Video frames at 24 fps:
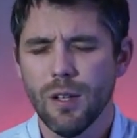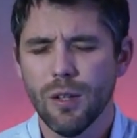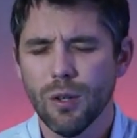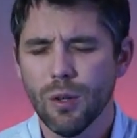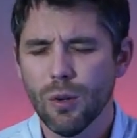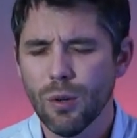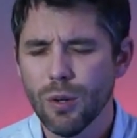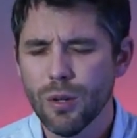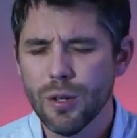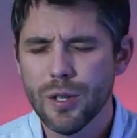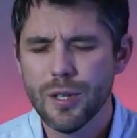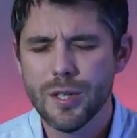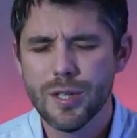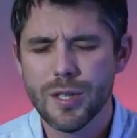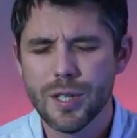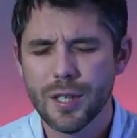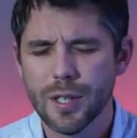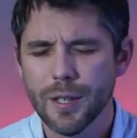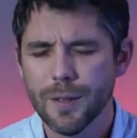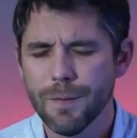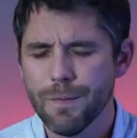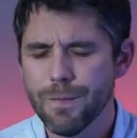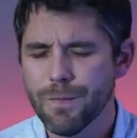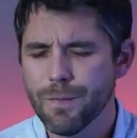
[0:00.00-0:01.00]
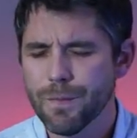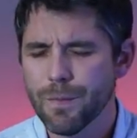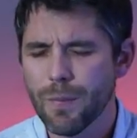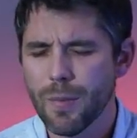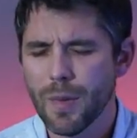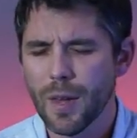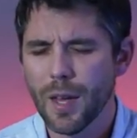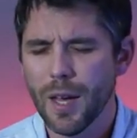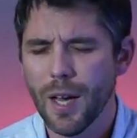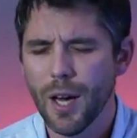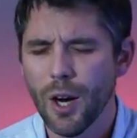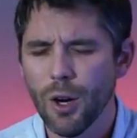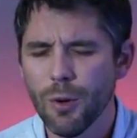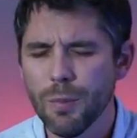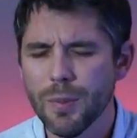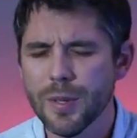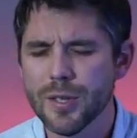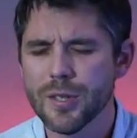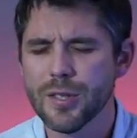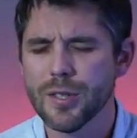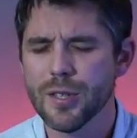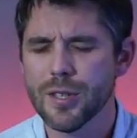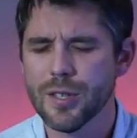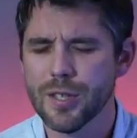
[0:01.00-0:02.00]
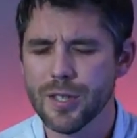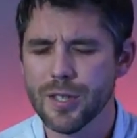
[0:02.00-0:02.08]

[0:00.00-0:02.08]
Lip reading: Lord, help us to